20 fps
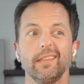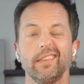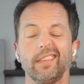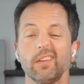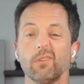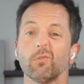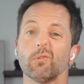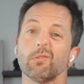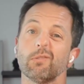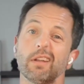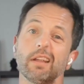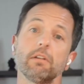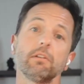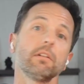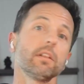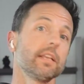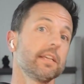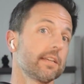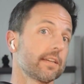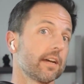that
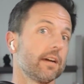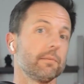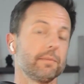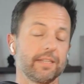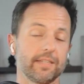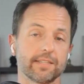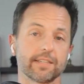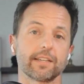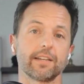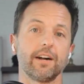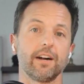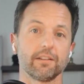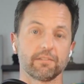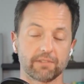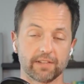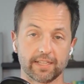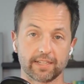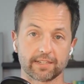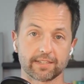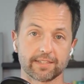rarely come into
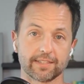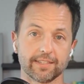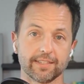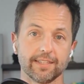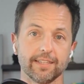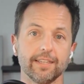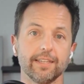conflict.